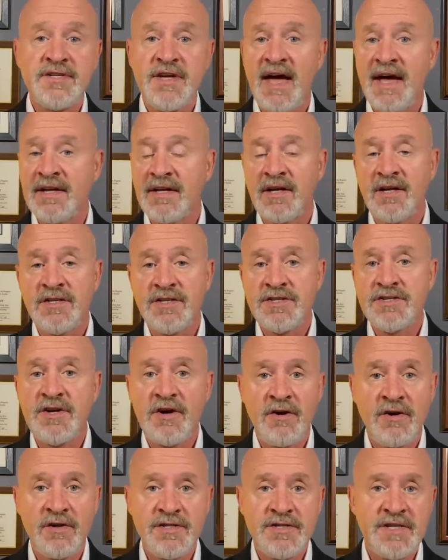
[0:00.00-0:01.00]
and
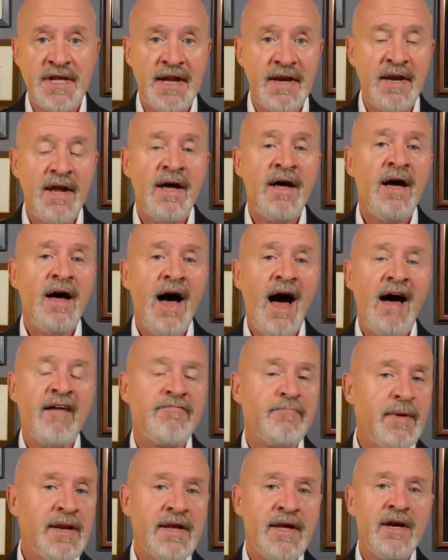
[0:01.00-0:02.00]
concerns that
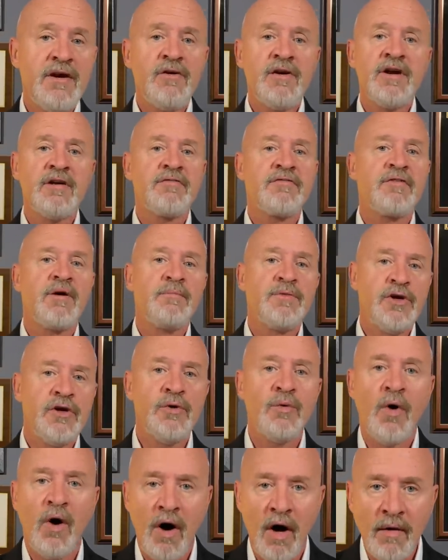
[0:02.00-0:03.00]
I've been hearing from
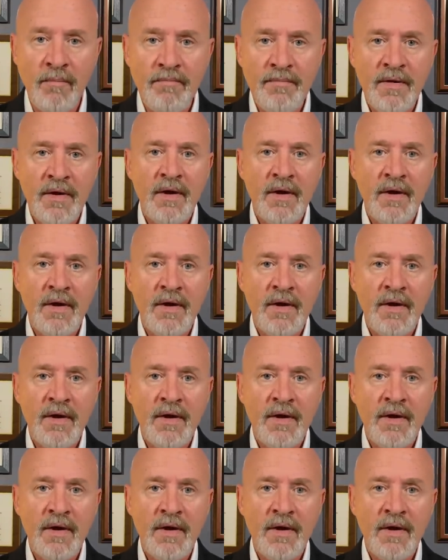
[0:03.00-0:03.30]
you all.